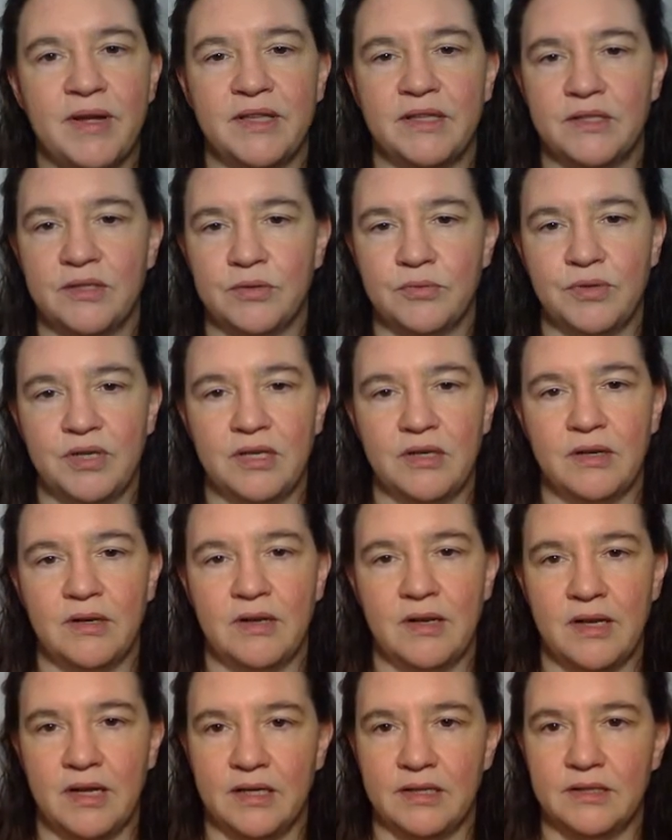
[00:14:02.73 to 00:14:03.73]
these green
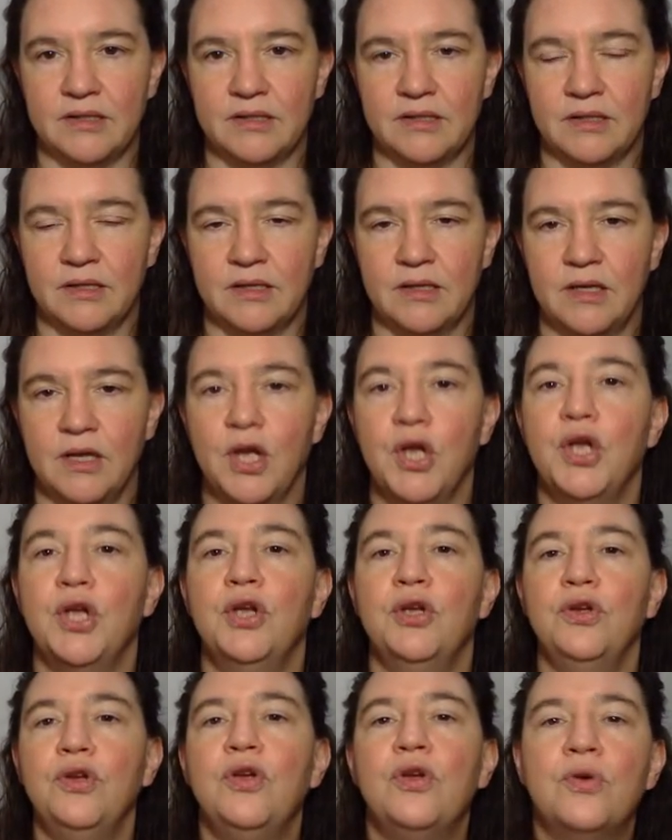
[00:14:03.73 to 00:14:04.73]
lines.
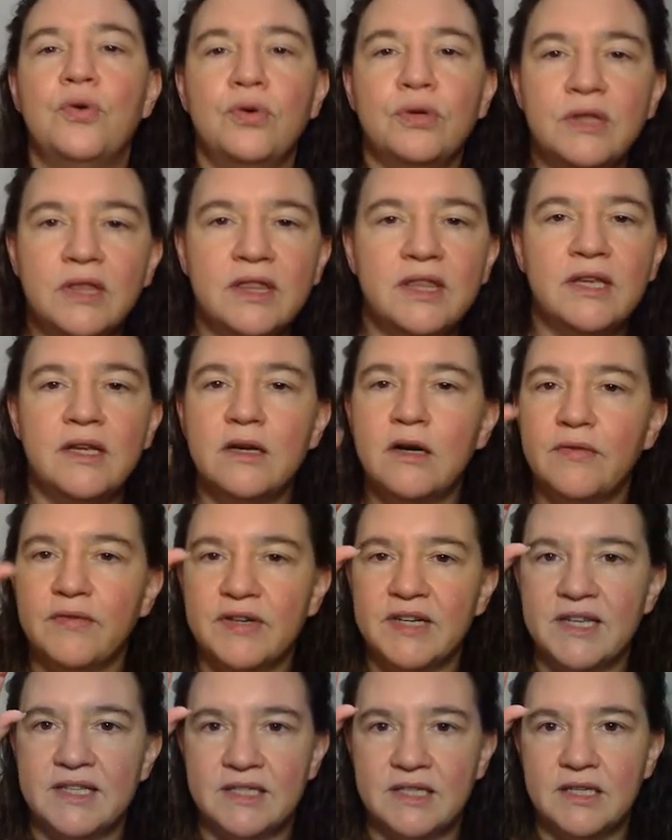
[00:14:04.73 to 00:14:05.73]
You could think of
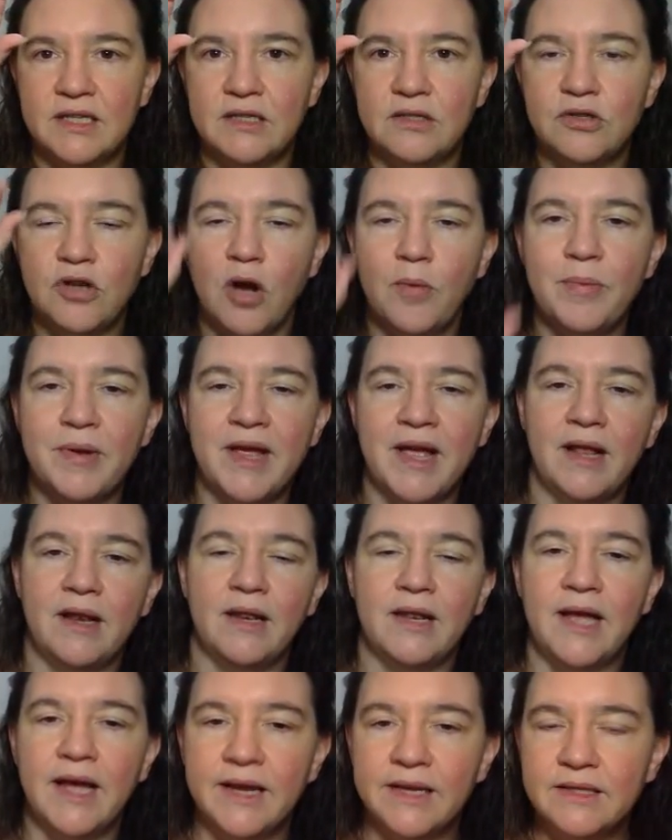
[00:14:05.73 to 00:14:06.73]
it as the top L
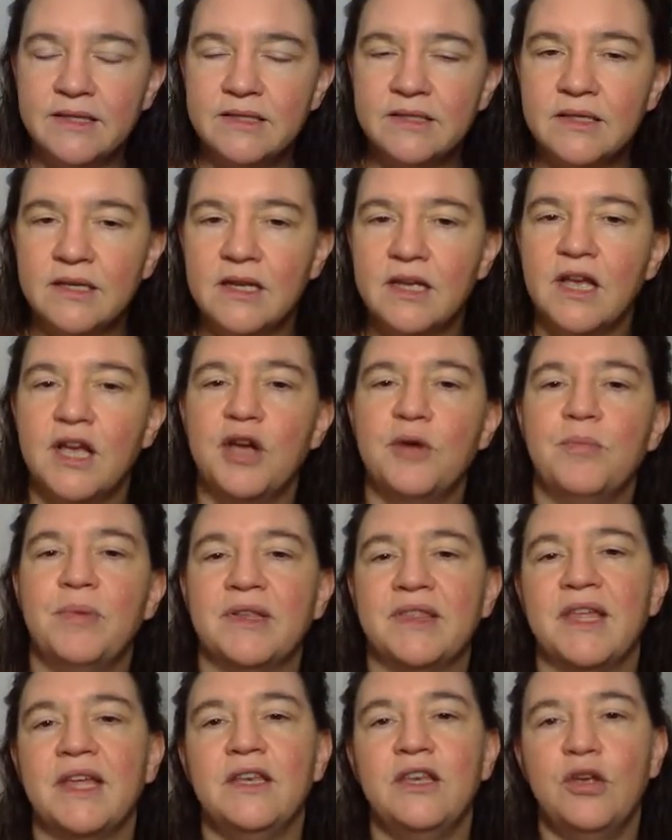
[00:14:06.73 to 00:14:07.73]
lines,
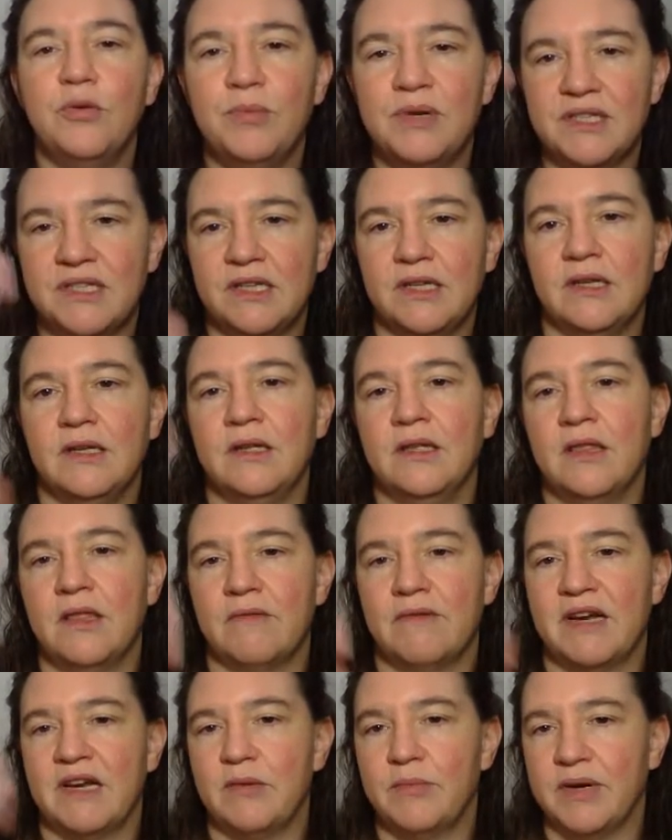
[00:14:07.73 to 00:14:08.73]
but then you're missing the
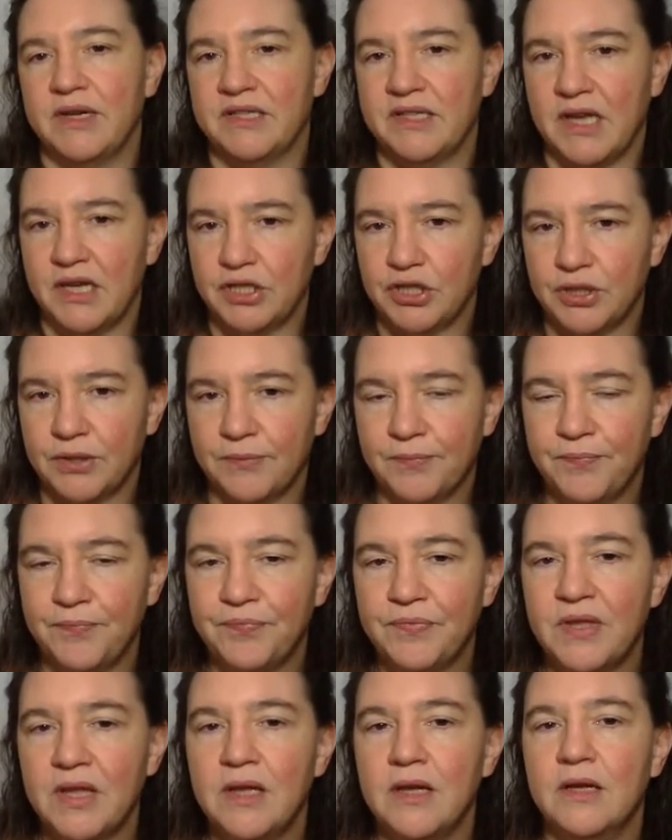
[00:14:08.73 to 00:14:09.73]
randomization.
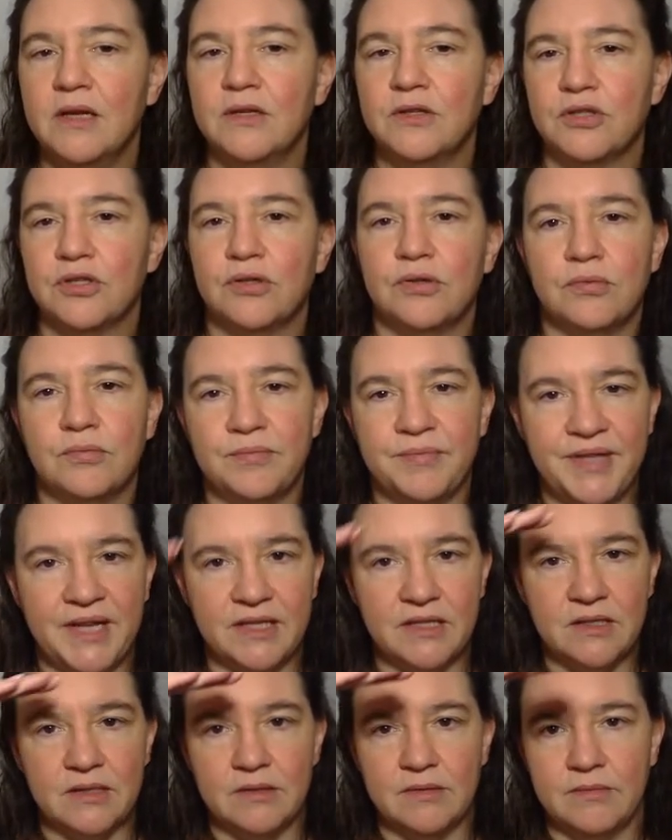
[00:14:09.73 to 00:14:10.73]
So
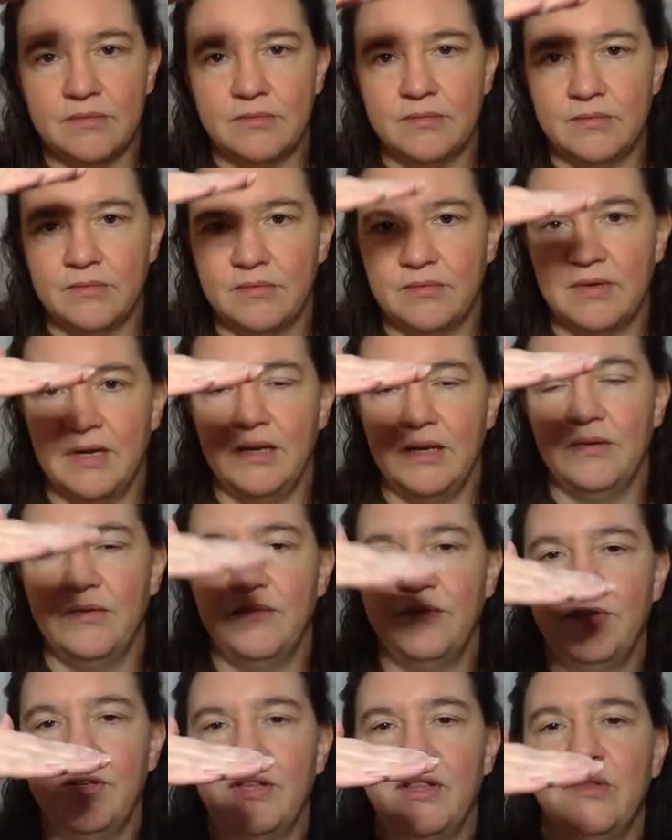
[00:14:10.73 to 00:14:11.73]
that's, well,
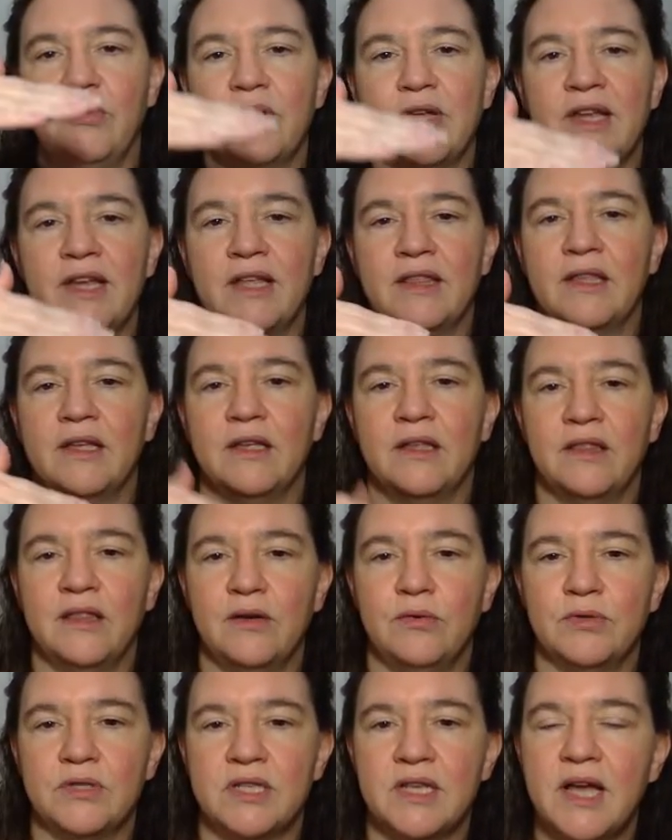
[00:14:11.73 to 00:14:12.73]
we're looking at
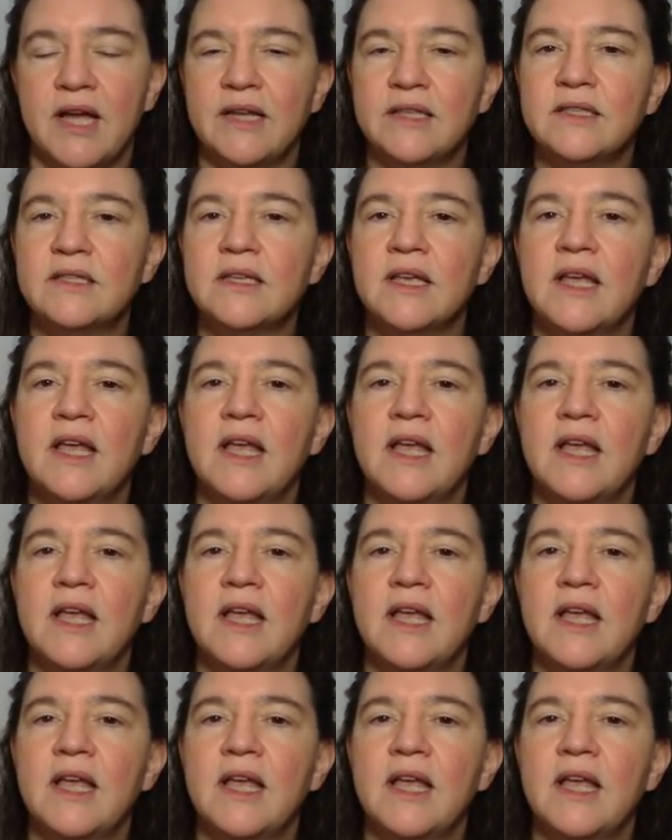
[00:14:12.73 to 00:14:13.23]
those lines.